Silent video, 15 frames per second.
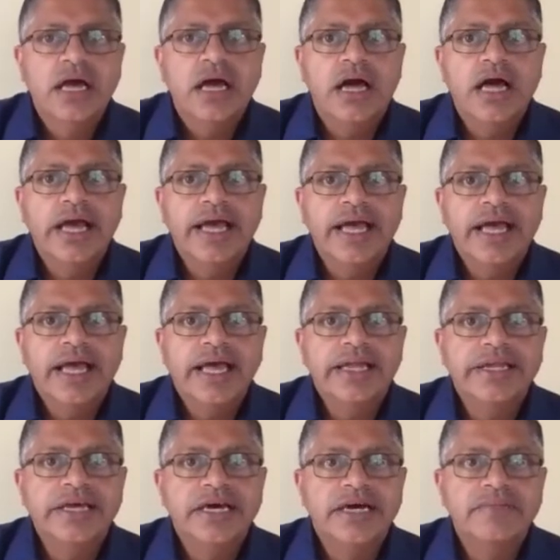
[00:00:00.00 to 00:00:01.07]
and,
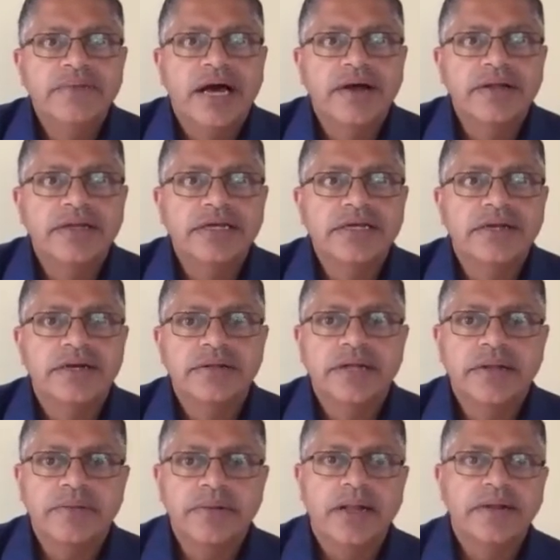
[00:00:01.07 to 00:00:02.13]
and um, I'll you know
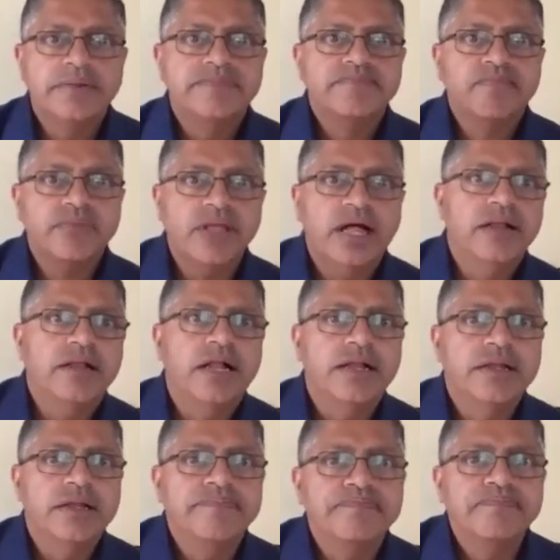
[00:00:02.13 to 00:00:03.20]
I'll, I'll, I'll,
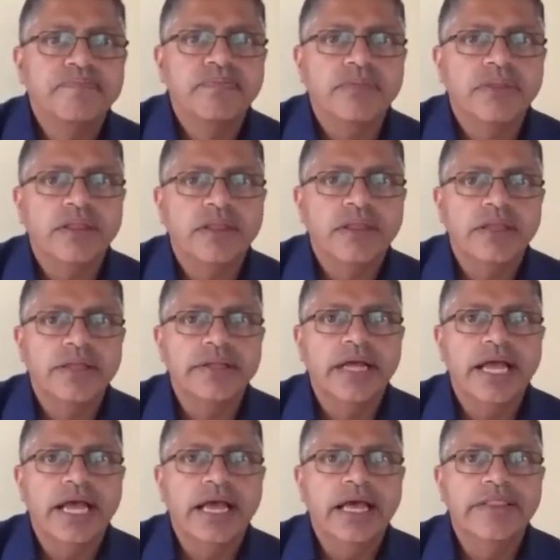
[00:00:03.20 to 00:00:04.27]
I'll
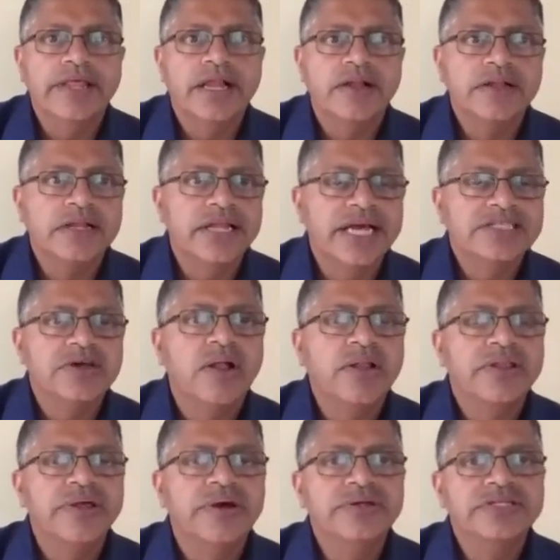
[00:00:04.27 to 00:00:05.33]
and then I'll collect all
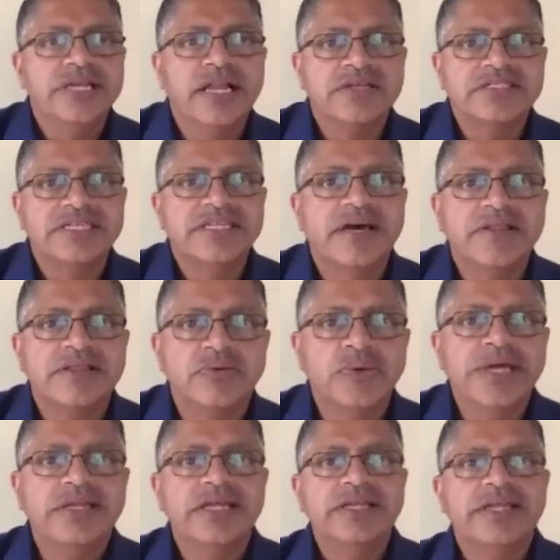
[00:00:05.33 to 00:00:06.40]
of those and I'll send out the
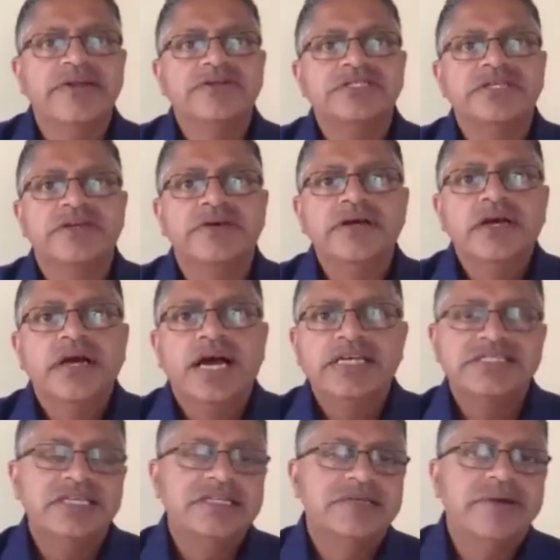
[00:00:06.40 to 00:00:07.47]
weekly letters to you. I
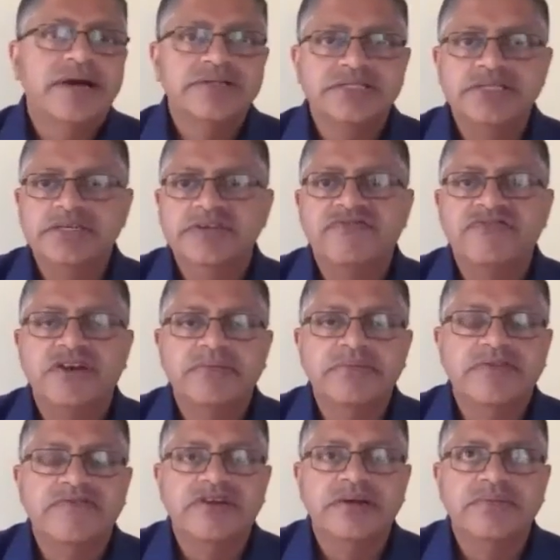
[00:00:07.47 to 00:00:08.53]
send them out to you
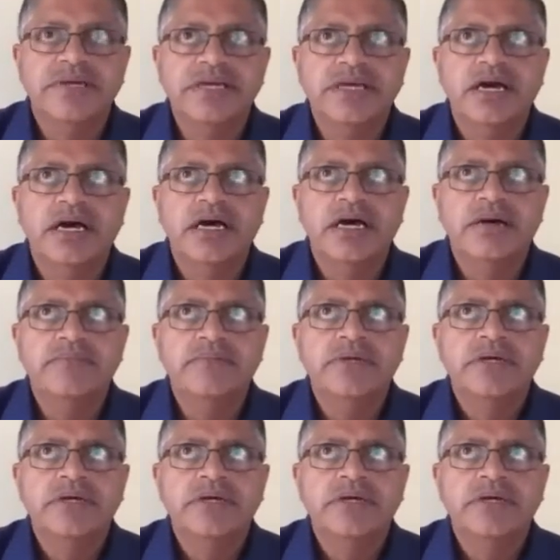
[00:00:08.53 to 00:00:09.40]
from from um,